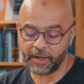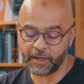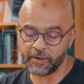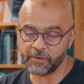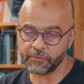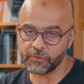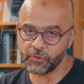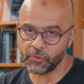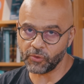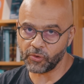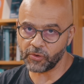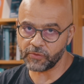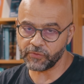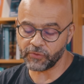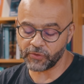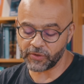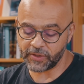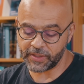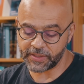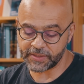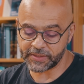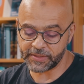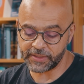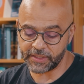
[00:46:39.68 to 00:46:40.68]
I love you all for
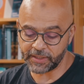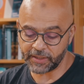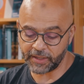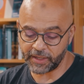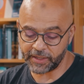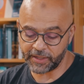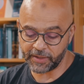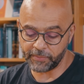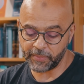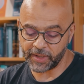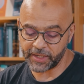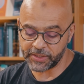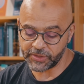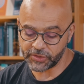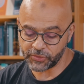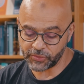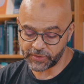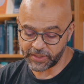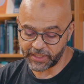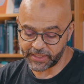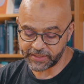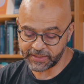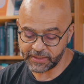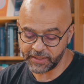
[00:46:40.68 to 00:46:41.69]
listening. I remind
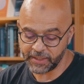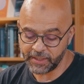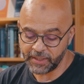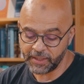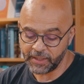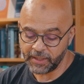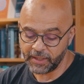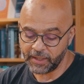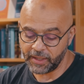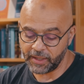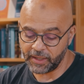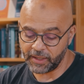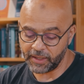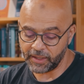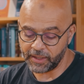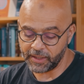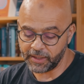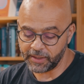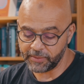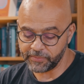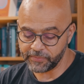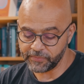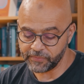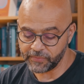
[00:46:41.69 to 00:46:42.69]
you that
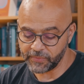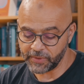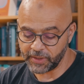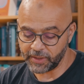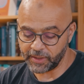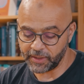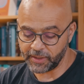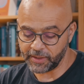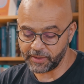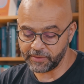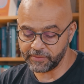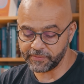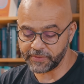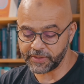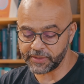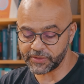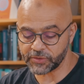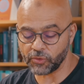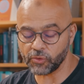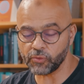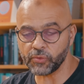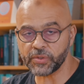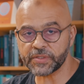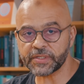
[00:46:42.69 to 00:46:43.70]
there
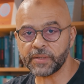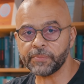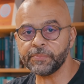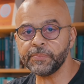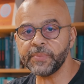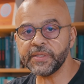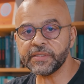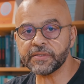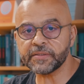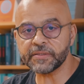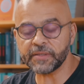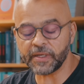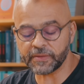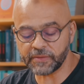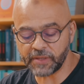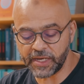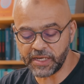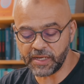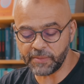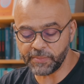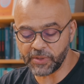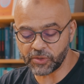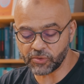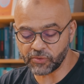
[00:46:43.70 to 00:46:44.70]
is always a
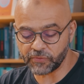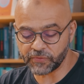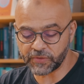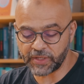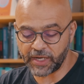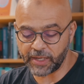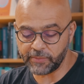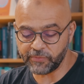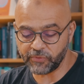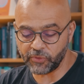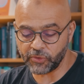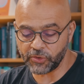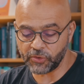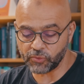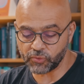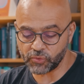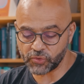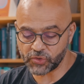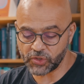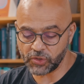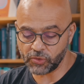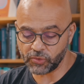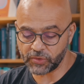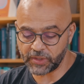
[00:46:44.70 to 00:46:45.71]
tiny bit of time for you
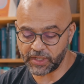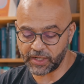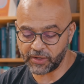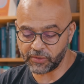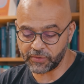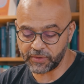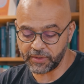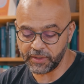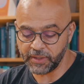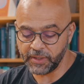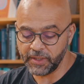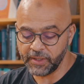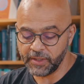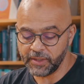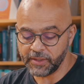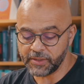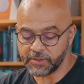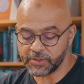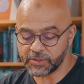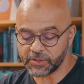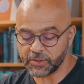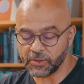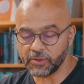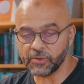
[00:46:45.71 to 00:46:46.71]
to slow down.
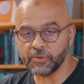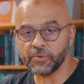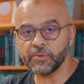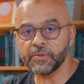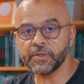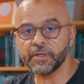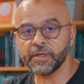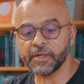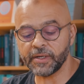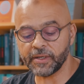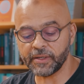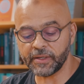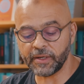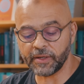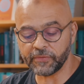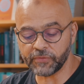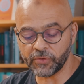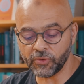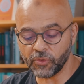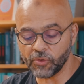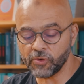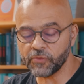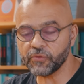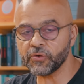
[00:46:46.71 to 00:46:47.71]
So I
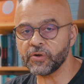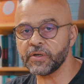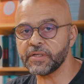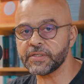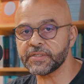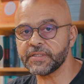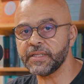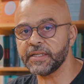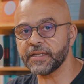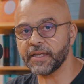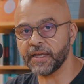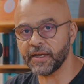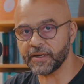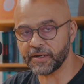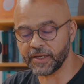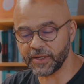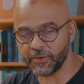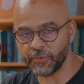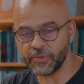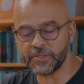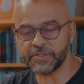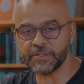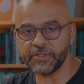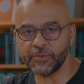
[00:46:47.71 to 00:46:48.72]
love you all for listening, and
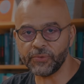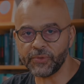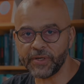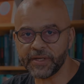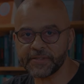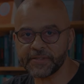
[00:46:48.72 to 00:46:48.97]
I will see you